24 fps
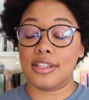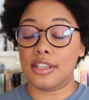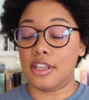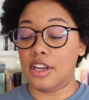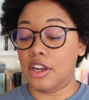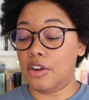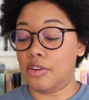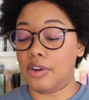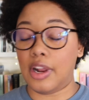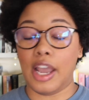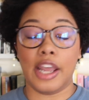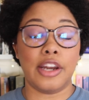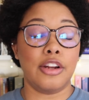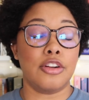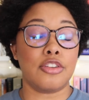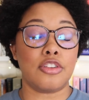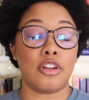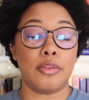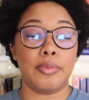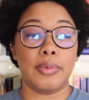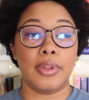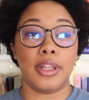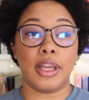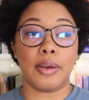9 years
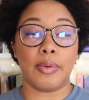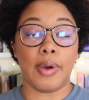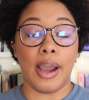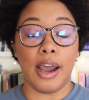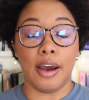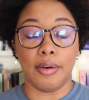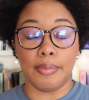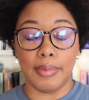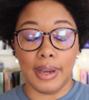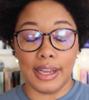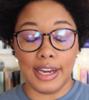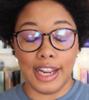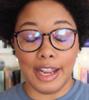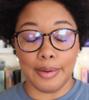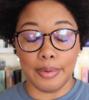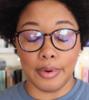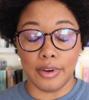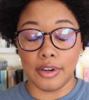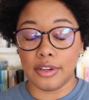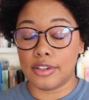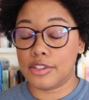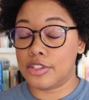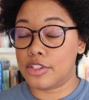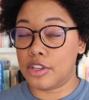old and be like, wow, my
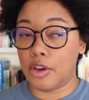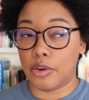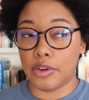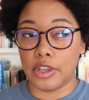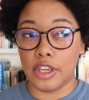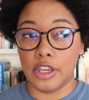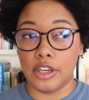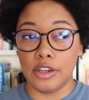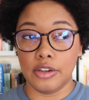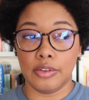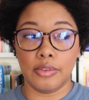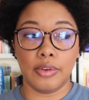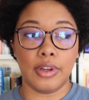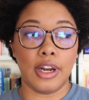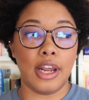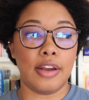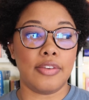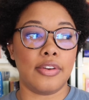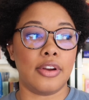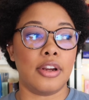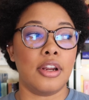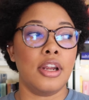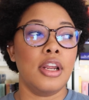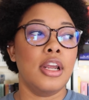neighbor, so cute,
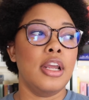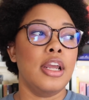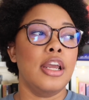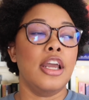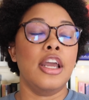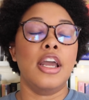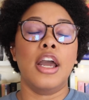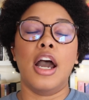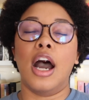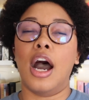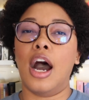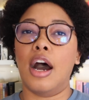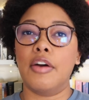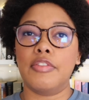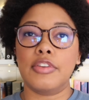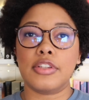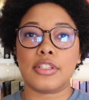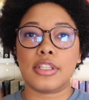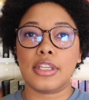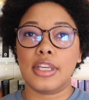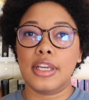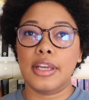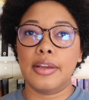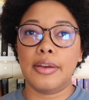whatever.
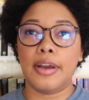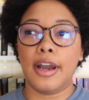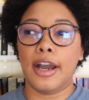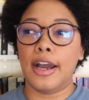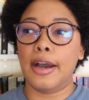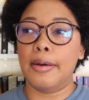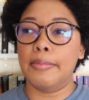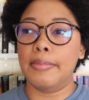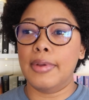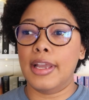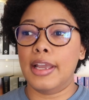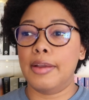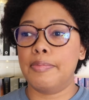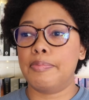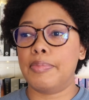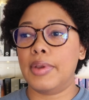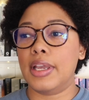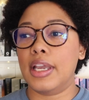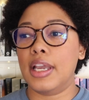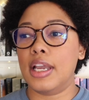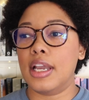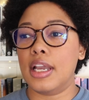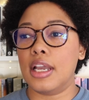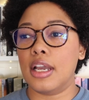Obviously, it
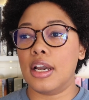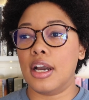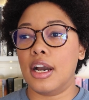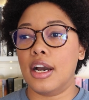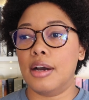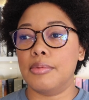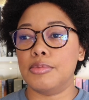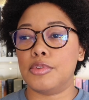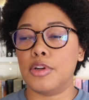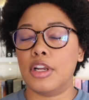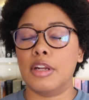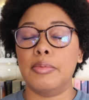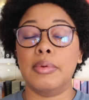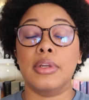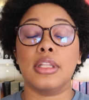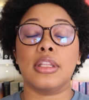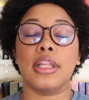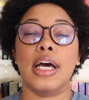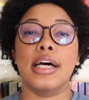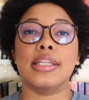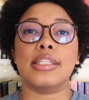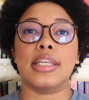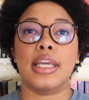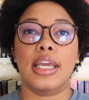being trying to be
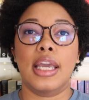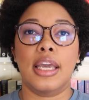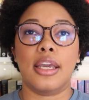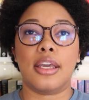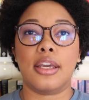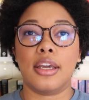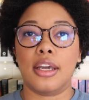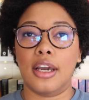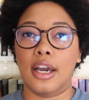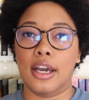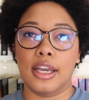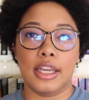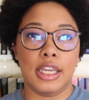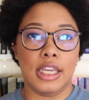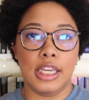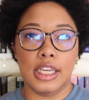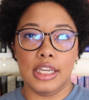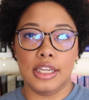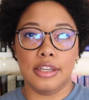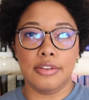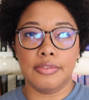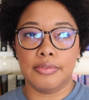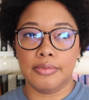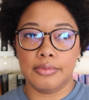less ick,
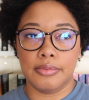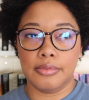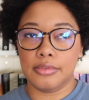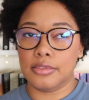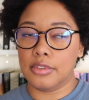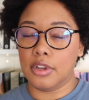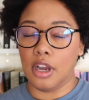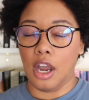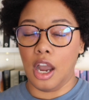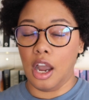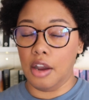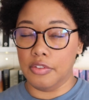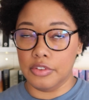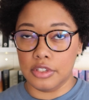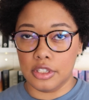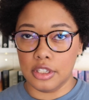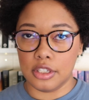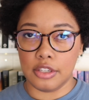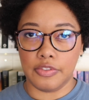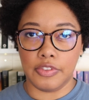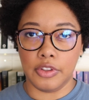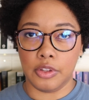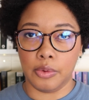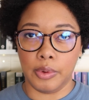he obviously
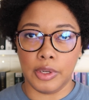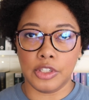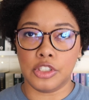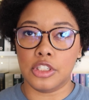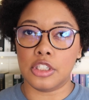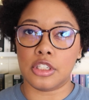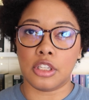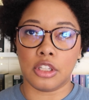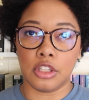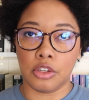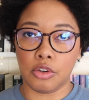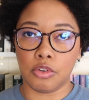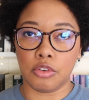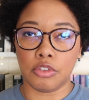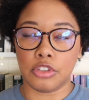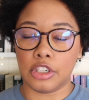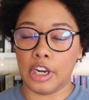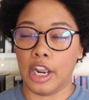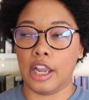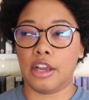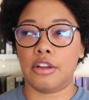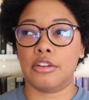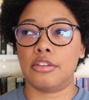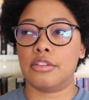doesn't feel the way. She's a literal
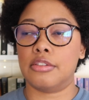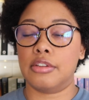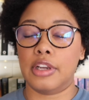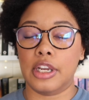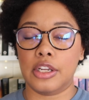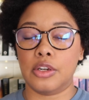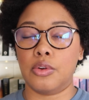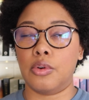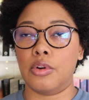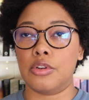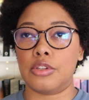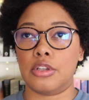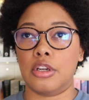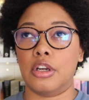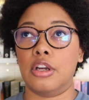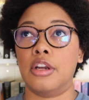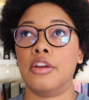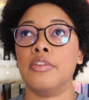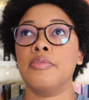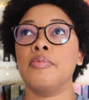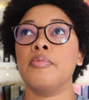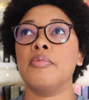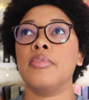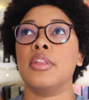child, ignores
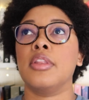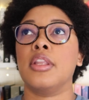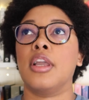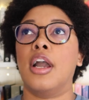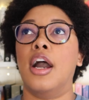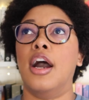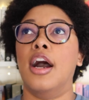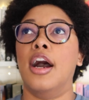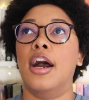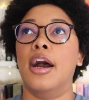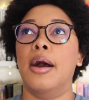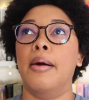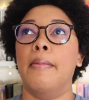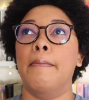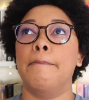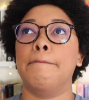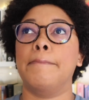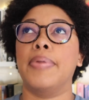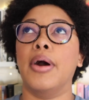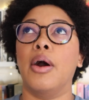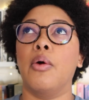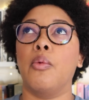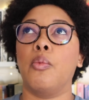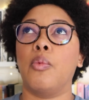her.
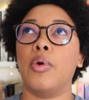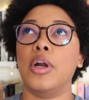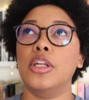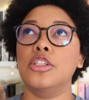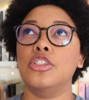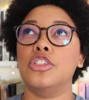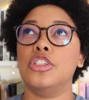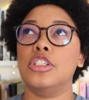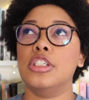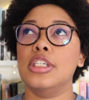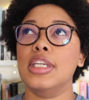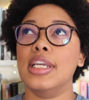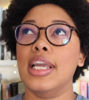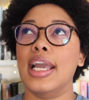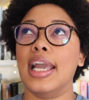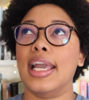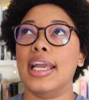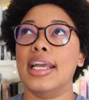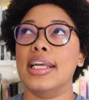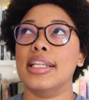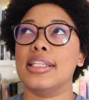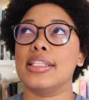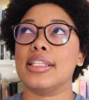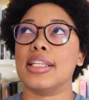But when she
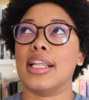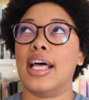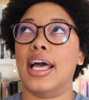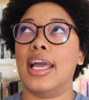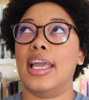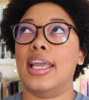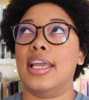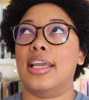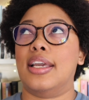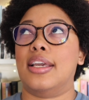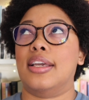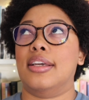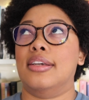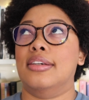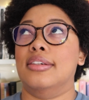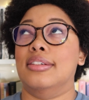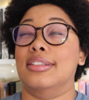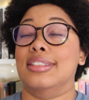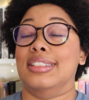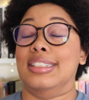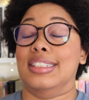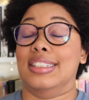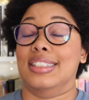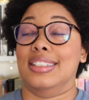hits like
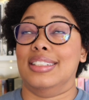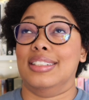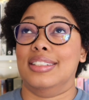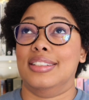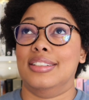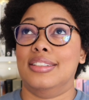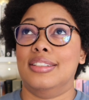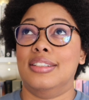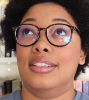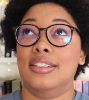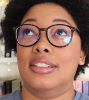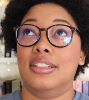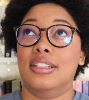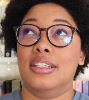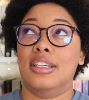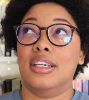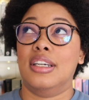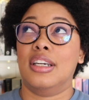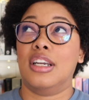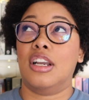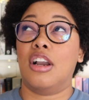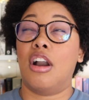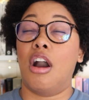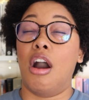
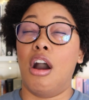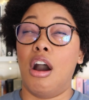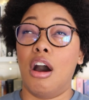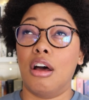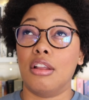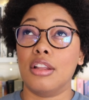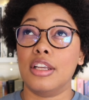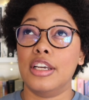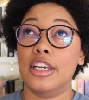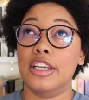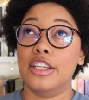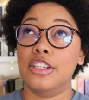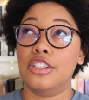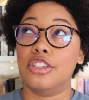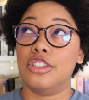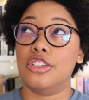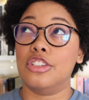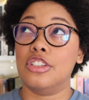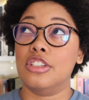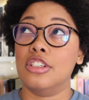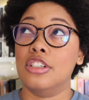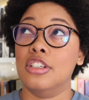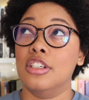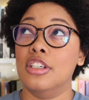
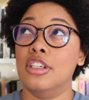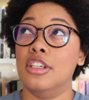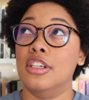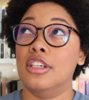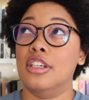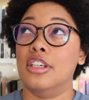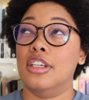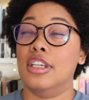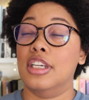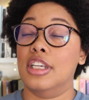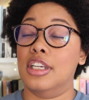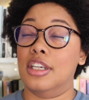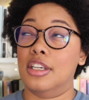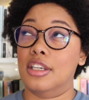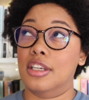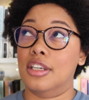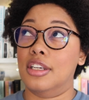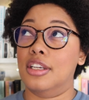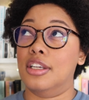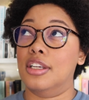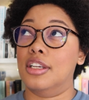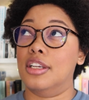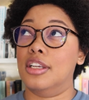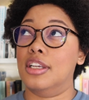college,
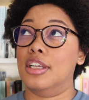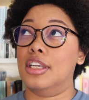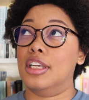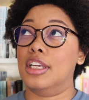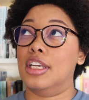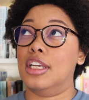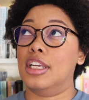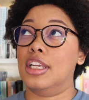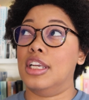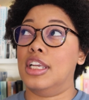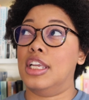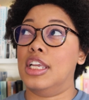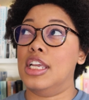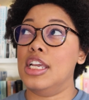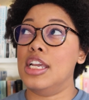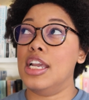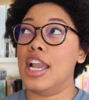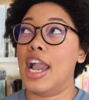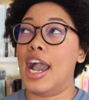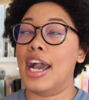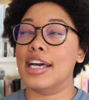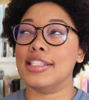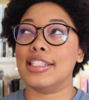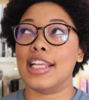he
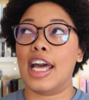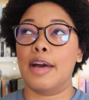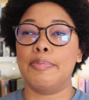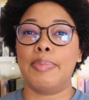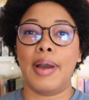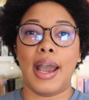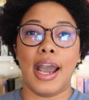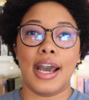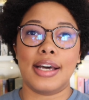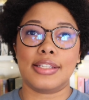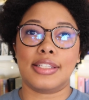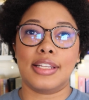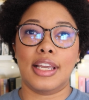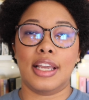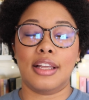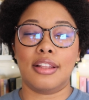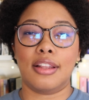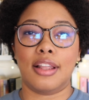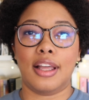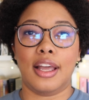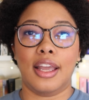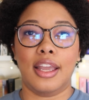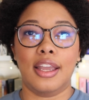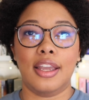has that passing
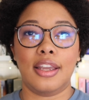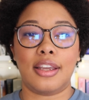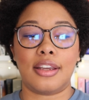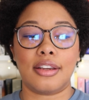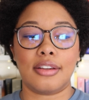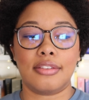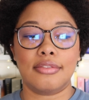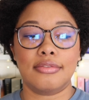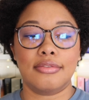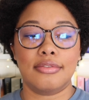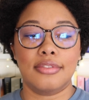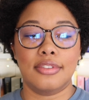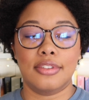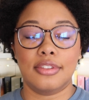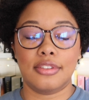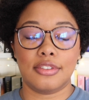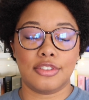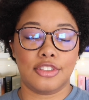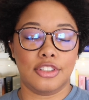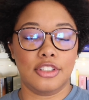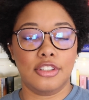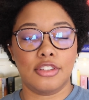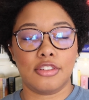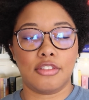like, oh,
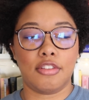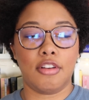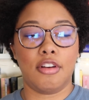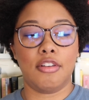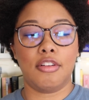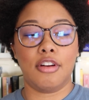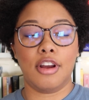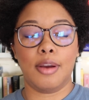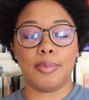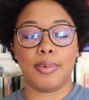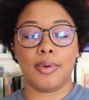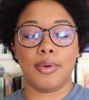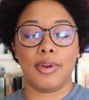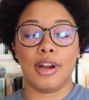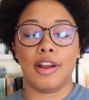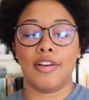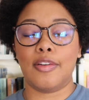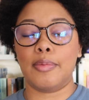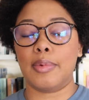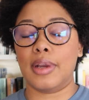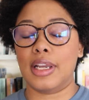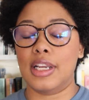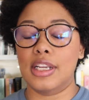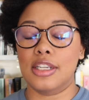she's grown up or
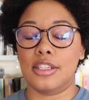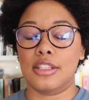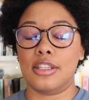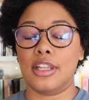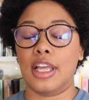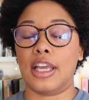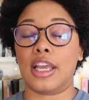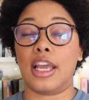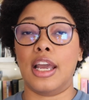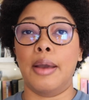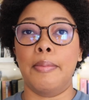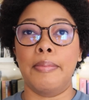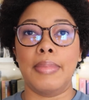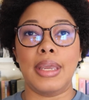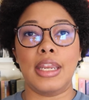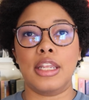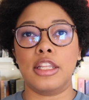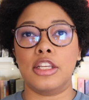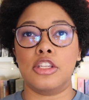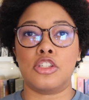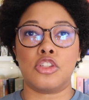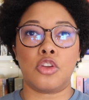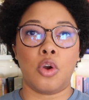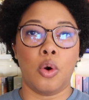whatever, but he's like
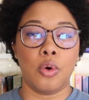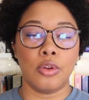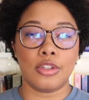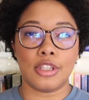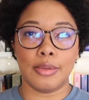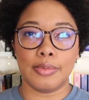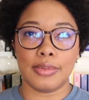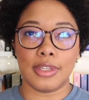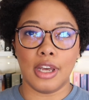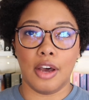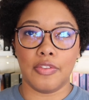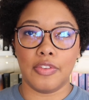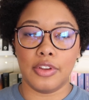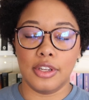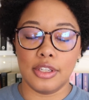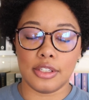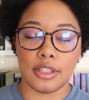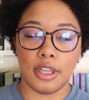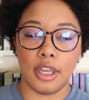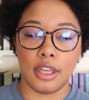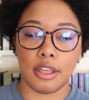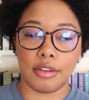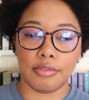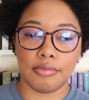immediately scolds himself and
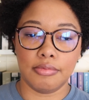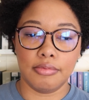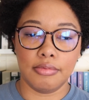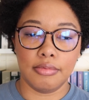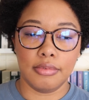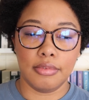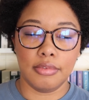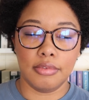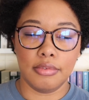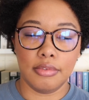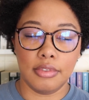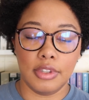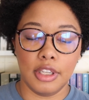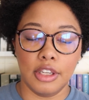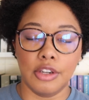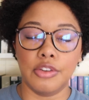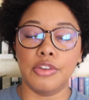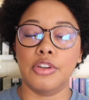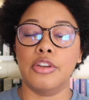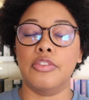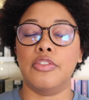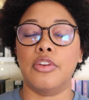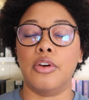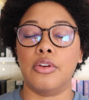he's like, ew,
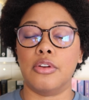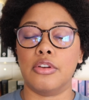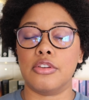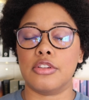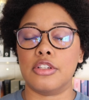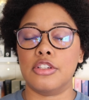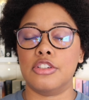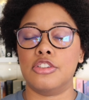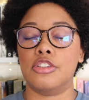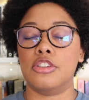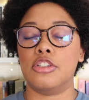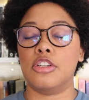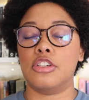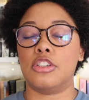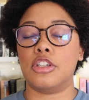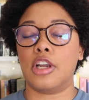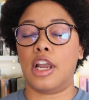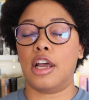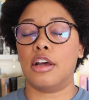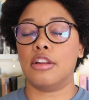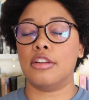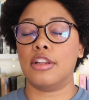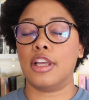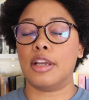you've known her since she's a
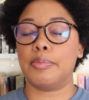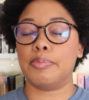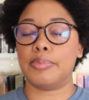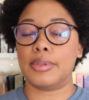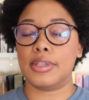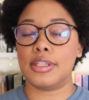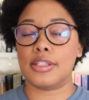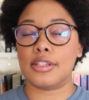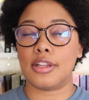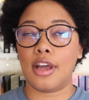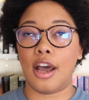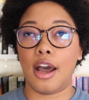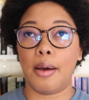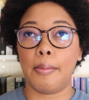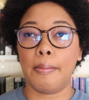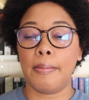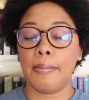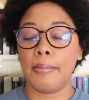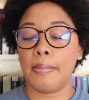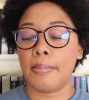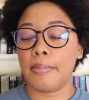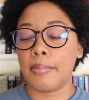child, like, please stop.